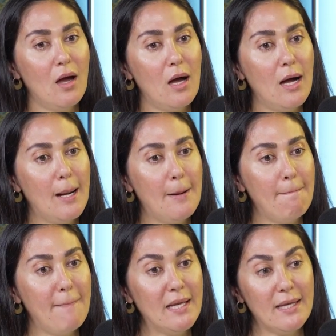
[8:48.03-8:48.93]

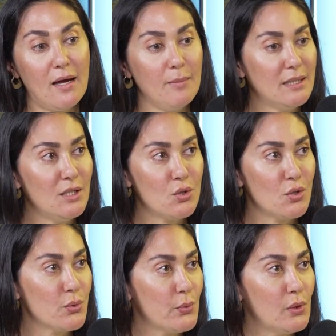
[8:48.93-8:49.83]
and yeah, I mean,
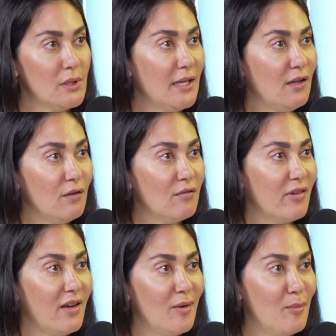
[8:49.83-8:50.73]
teachers will leave,
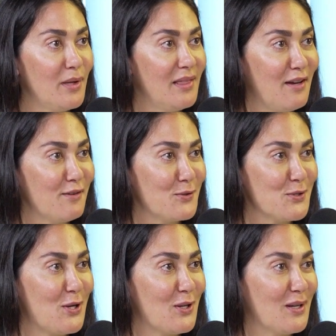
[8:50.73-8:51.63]
but life goes
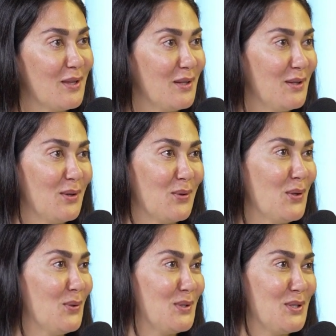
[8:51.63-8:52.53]
on, and then, a
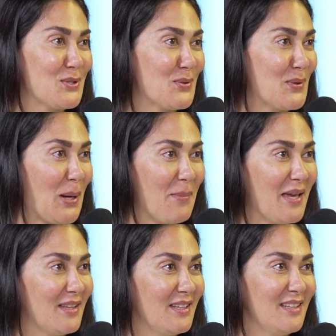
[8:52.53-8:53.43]
new teacher will come
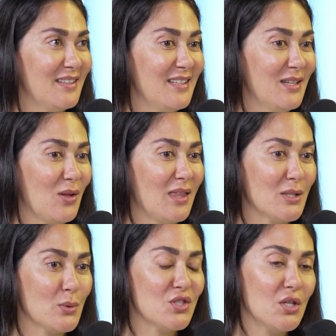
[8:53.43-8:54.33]
in, and, things
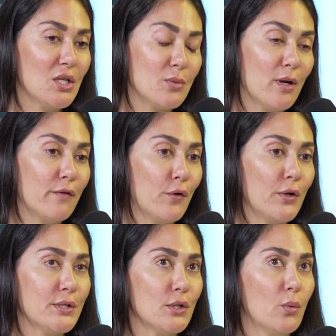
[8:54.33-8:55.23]
will change. But of
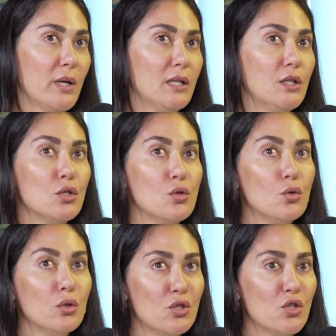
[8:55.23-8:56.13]
course, when a new teacher